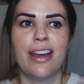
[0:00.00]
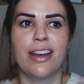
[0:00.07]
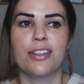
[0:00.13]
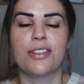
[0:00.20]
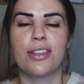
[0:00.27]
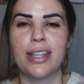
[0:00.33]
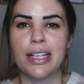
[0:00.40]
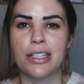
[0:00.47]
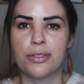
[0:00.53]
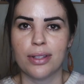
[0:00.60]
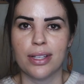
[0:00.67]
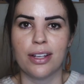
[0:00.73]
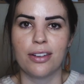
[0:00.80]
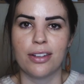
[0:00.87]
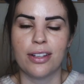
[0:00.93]
So that's
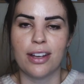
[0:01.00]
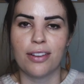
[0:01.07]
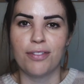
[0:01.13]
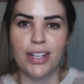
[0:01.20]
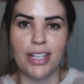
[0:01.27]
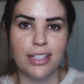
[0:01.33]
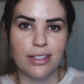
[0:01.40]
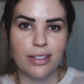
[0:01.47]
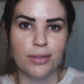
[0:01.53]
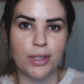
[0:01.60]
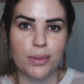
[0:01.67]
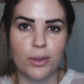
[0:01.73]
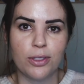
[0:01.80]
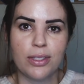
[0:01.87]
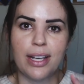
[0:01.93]
really good. Convenience of a
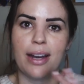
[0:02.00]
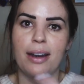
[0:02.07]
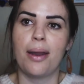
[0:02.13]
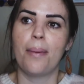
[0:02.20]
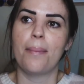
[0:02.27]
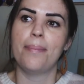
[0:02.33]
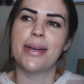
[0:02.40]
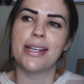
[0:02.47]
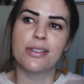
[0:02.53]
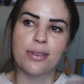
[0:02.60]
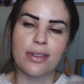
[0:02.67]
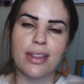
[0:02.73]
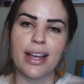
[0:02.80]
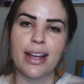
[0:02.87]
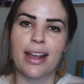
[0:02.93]
small town mixed
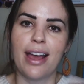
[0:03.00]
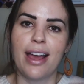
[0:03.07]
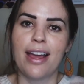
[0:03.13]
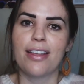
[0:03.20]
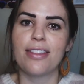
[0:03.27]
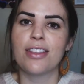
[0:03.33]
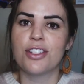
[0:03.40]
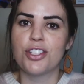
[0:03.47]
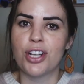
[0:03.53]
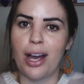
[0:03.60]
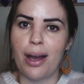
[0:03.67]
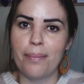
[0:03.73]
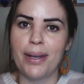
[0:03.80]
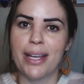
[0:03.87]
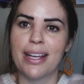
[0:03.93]
with like the
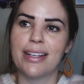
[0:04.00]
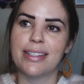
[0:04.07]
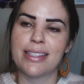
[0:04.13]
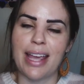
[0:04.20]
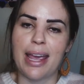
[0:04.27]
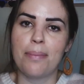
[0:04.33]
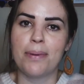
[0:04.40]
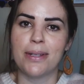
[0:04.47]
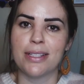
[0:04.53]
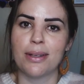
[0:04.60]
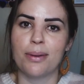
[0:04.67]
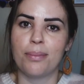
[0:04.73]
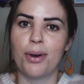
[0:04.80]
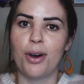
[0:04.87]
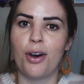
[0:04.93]
charming
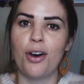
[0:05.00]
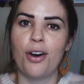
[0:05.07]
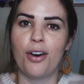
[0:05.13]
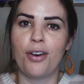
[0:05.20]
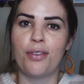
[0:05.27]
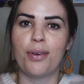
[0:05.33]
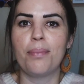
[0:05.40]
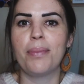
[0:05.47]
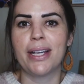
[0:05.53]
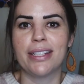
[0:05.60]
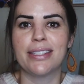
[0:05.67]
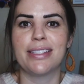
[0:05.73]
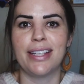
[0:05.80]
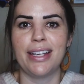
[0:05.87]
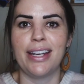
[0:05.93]
escapism of a bigger
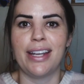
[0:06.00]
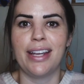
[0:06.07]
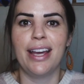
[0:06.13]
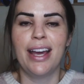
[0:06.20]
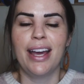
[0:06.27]
city,